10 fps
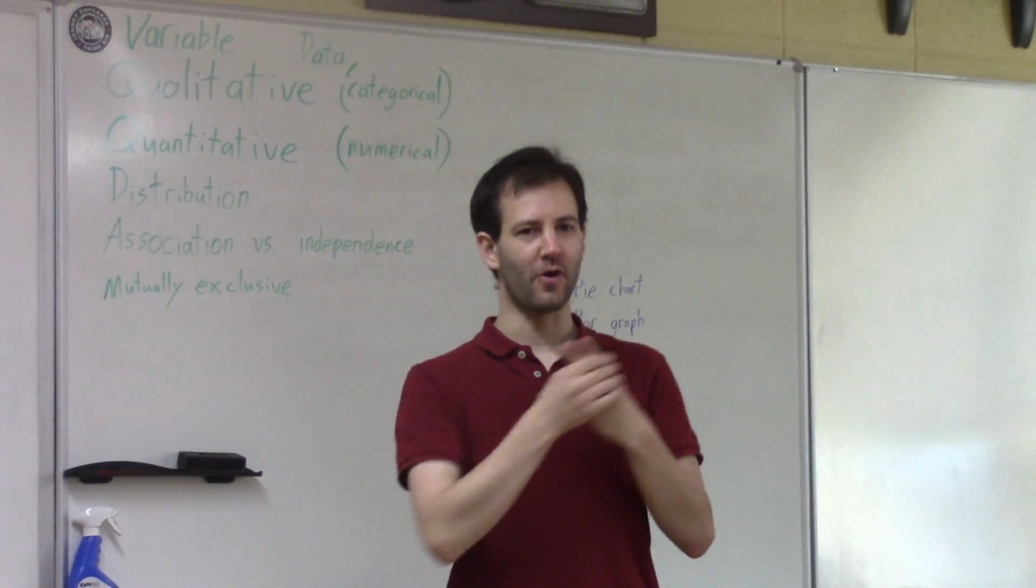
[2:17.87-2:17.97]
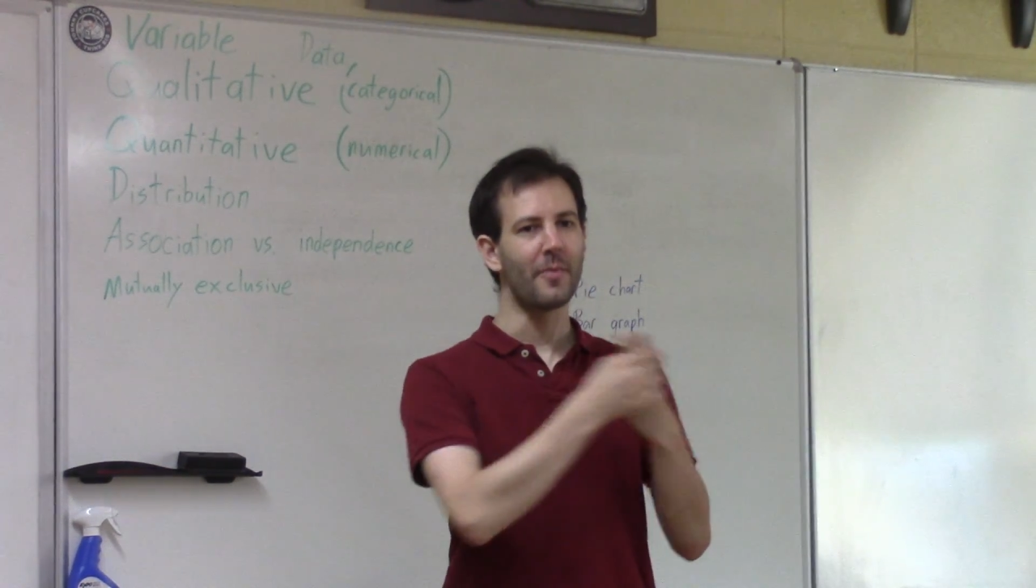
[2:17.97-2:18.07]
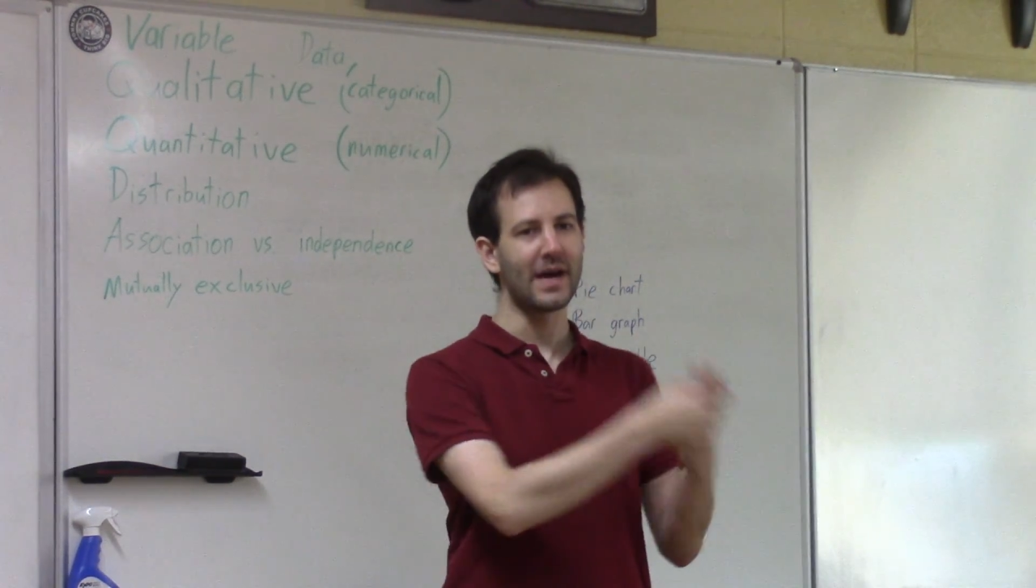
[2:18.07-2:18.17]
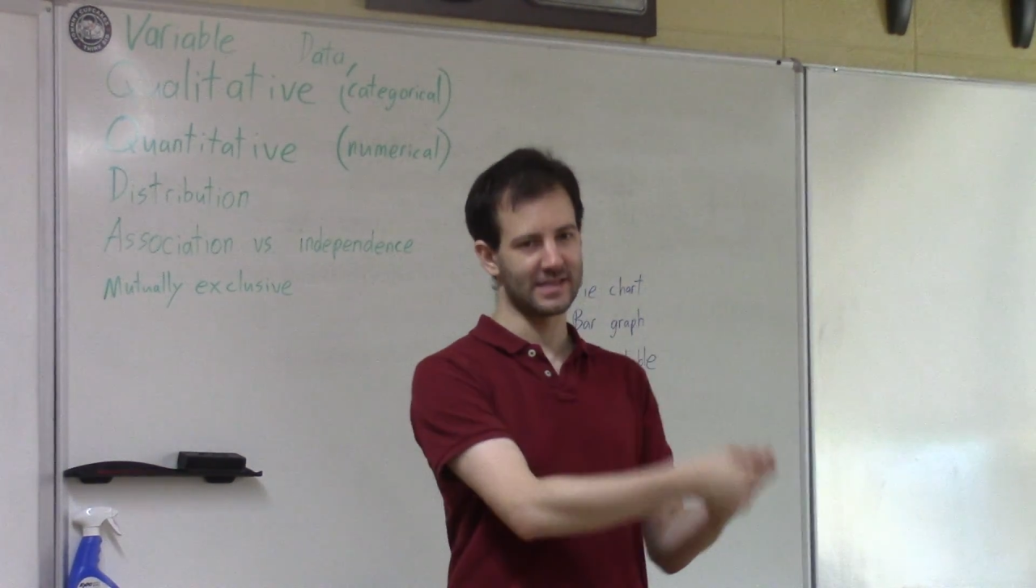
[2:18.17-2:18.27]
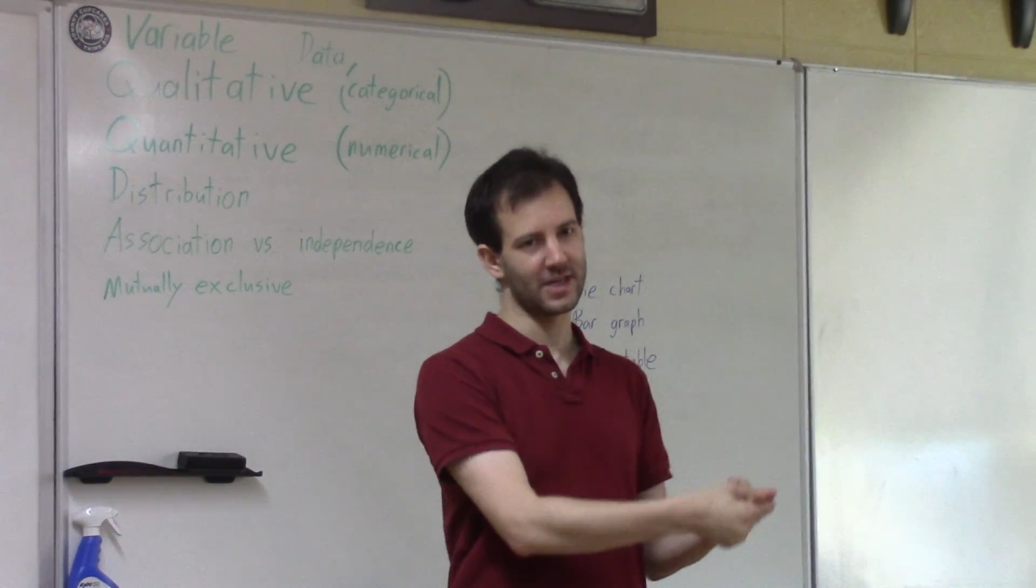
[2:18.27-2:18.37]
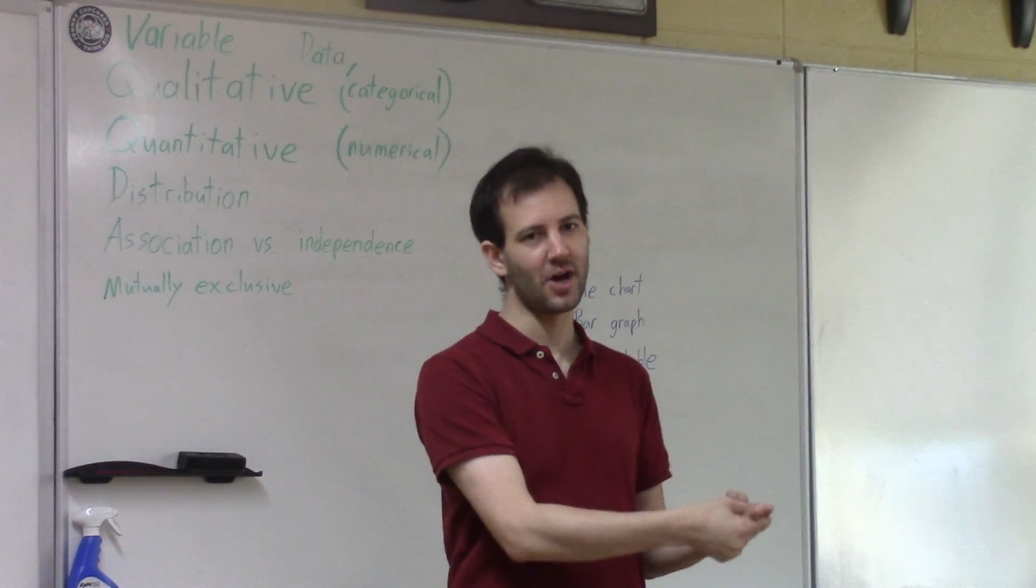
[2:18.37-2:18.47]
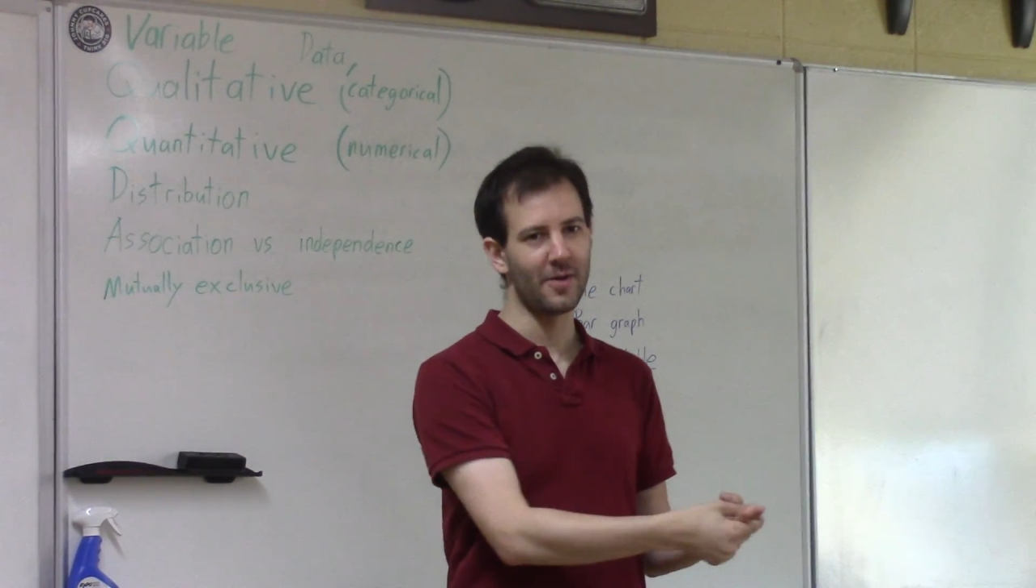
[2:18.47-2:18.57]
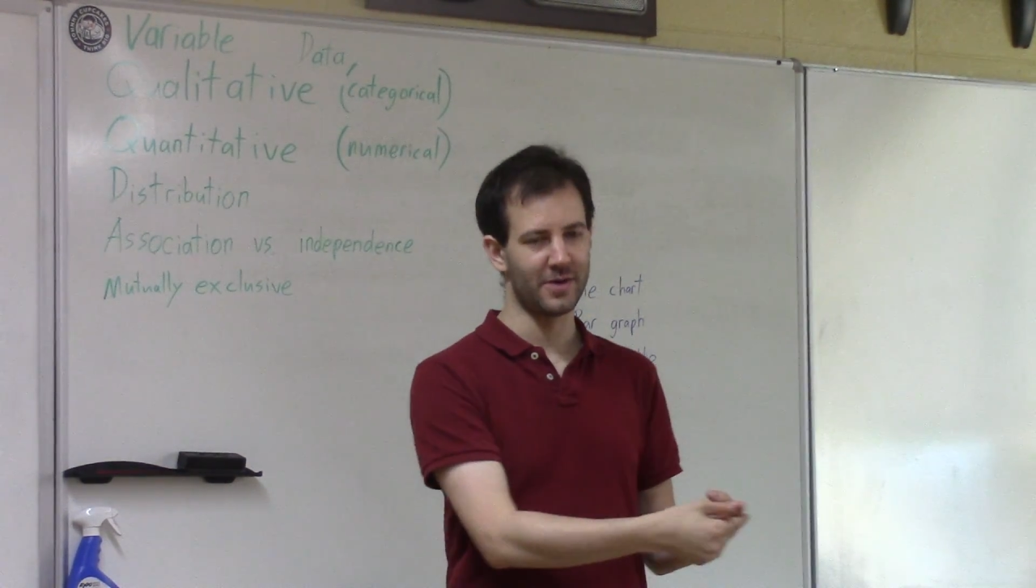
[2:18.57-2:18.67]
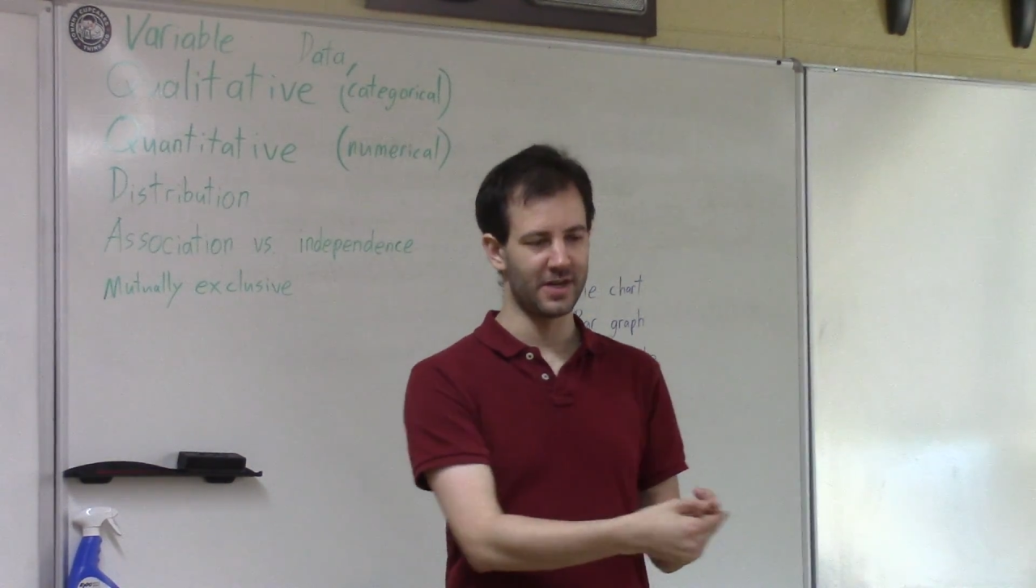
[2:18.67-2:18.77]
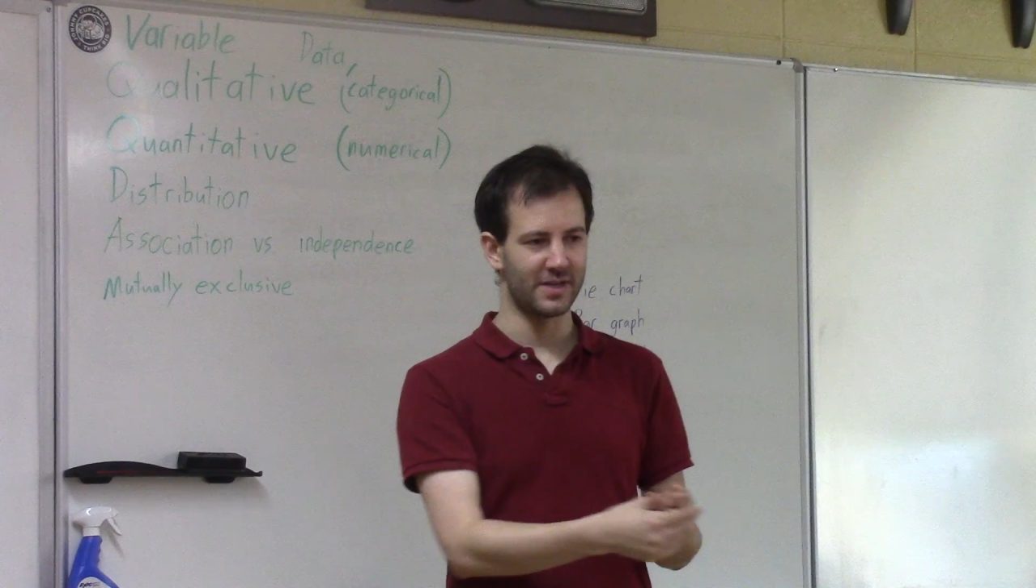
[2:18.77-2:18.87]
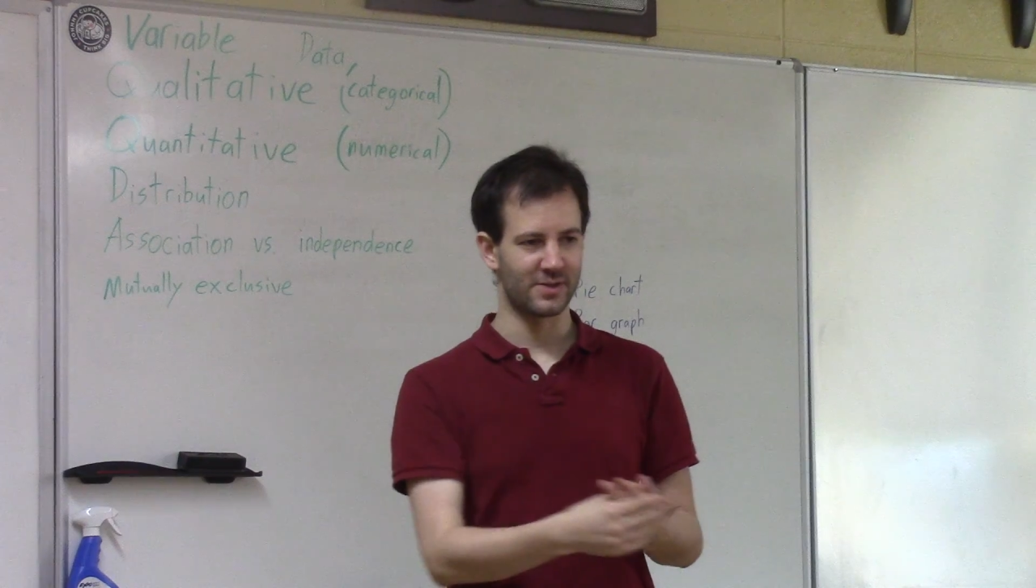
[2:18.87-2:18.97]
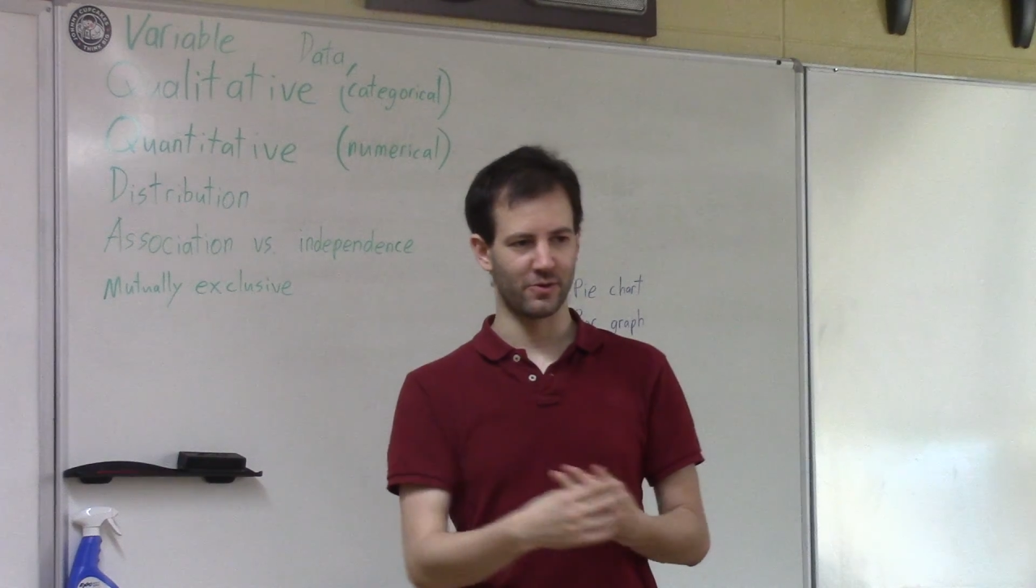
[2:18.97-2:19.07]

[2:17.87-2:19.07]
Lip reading: romantic comedies?